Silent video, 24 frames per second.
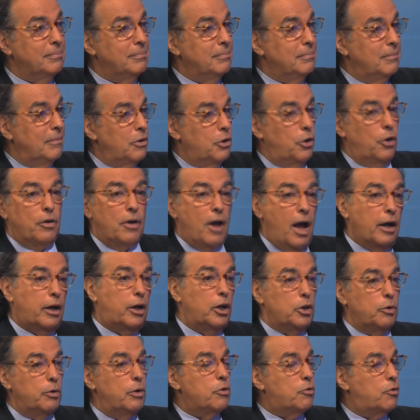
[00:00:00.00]
Right. You're not
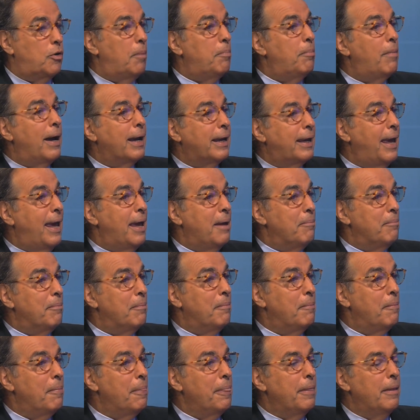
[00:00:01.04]
going to interrupt my game.
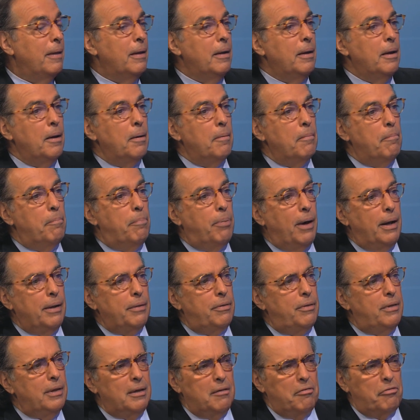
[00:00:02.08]
Mm-hmm.
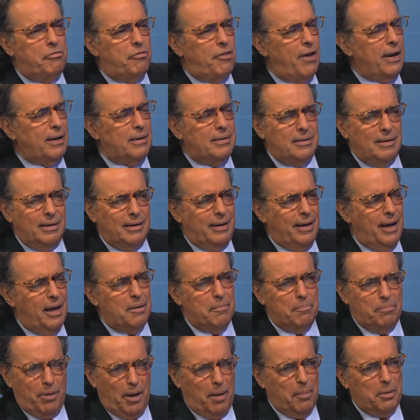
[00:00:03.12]
But the effect,
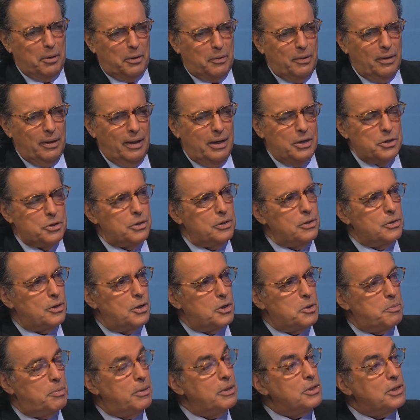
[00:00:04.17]
again, public relations
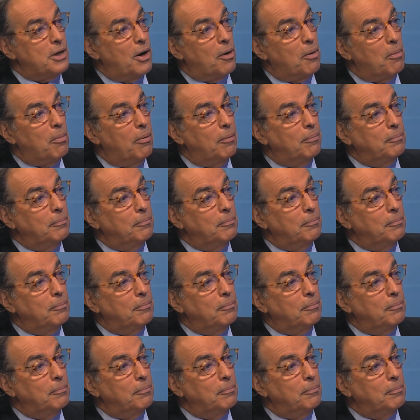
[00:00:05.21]
has been terrible.